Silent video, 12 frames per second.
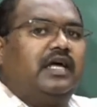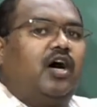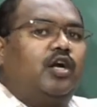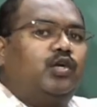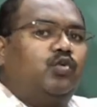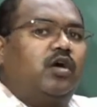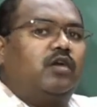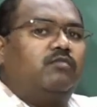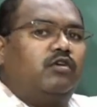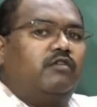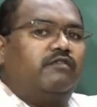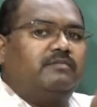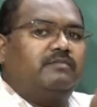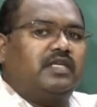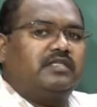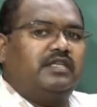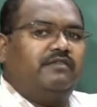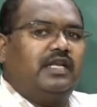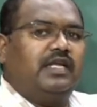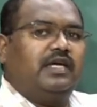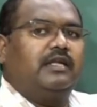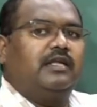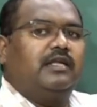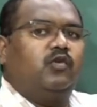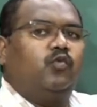or two or more frames are similar,